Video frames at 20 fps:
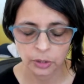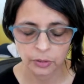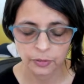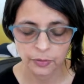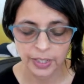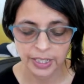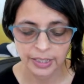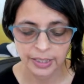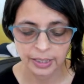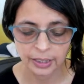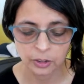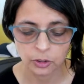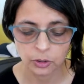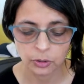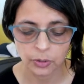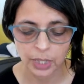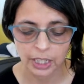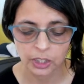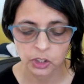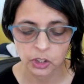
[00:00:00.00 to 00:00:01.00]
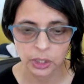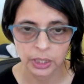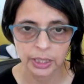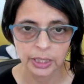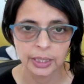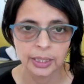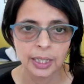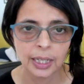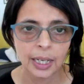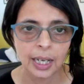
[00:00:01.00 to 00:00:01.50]
facing
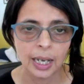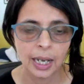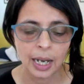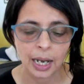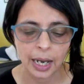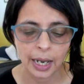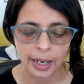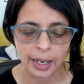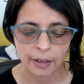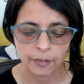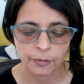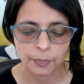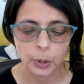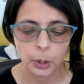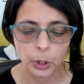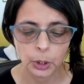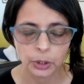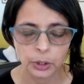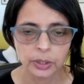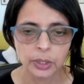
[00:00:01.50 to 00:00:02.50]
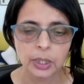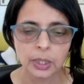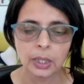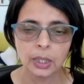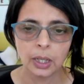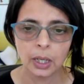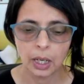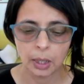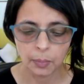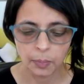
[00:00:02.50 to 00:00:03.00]
direction, I have put
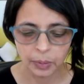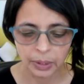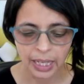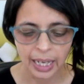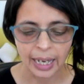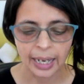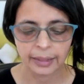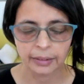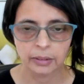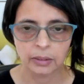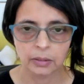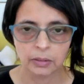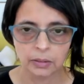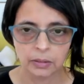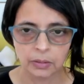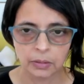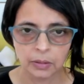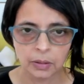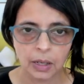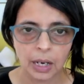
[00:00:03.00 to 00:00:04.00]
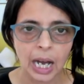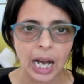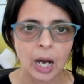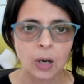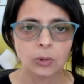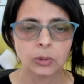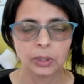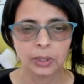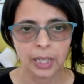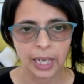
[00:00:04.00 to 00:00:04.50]
a black
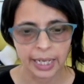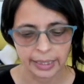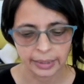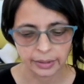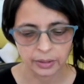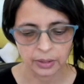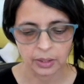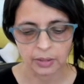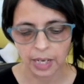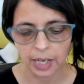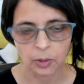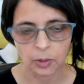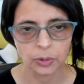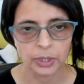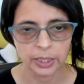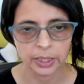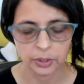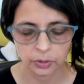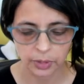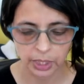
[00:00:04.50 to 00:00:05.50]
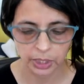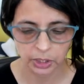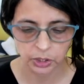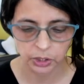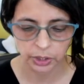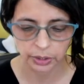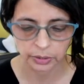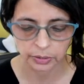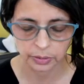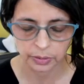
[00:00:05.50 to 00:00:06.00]
outline around that
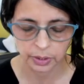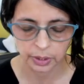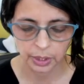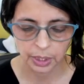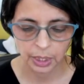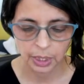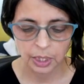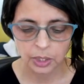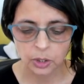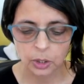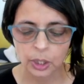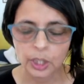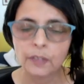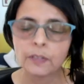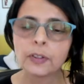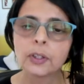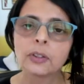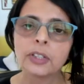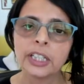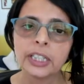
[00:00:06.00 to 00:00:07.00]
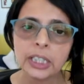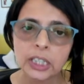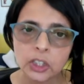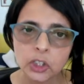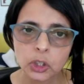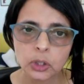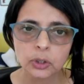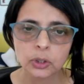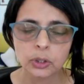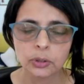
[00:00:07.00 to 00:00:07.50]
direction. So if your
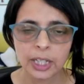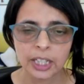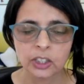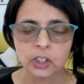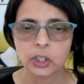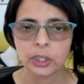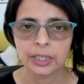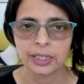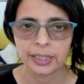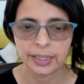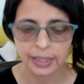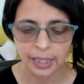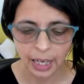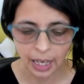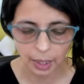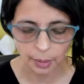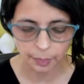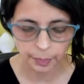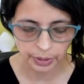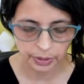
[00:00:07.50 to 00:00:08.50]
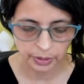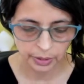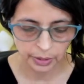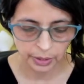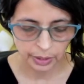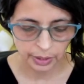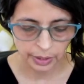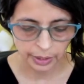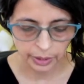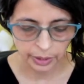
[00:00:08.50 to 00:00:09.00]
initial direction is up,
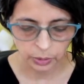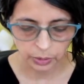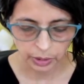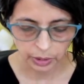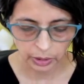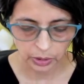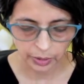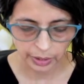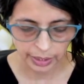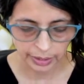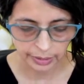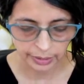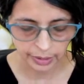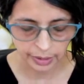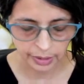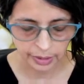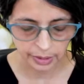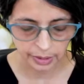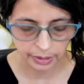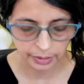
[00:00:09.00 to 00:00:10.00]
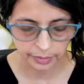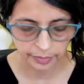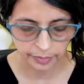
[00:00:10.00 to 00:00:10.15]
and you can look at this